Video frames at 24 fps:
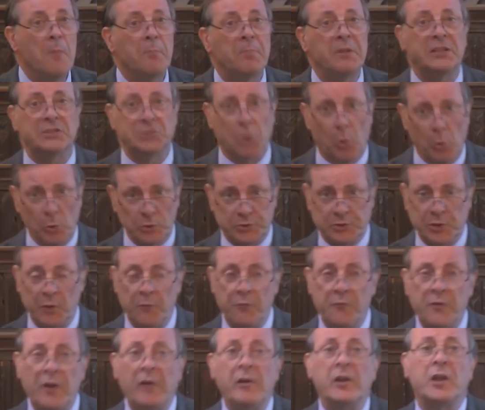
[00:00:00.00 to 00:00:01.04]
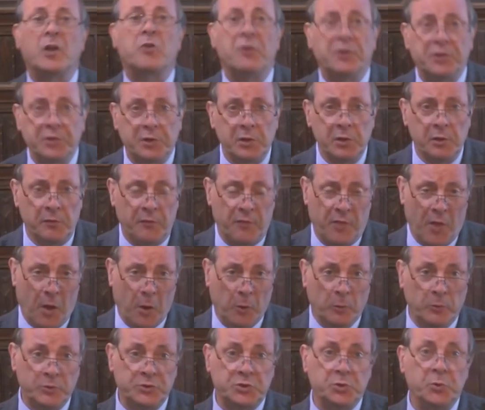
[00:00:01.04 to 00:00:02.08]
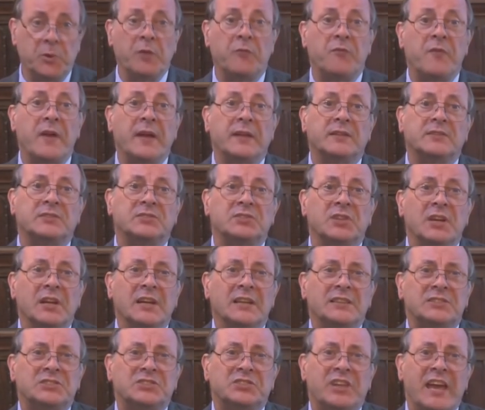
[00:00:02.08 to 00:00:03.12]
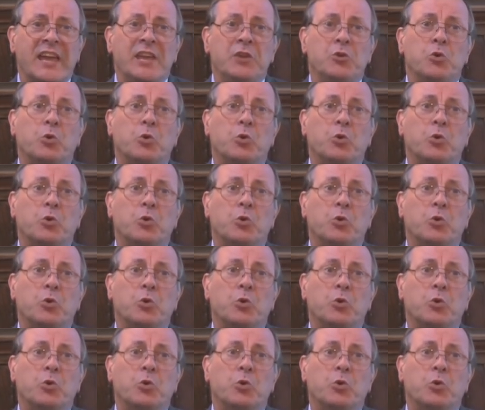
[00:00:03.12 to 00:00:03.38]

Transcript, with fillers: But he's also very critical of those who, in effect, say